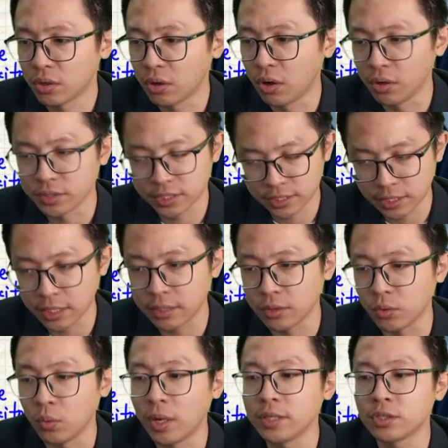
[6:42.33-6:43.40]

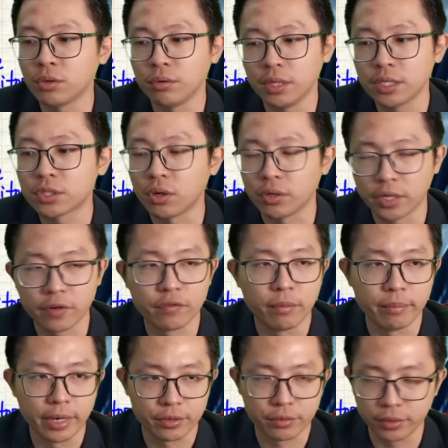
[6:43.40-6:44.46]
constant once you disconnect
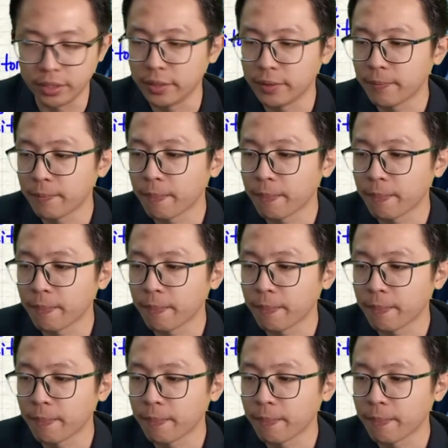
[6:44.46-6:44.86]
from battery.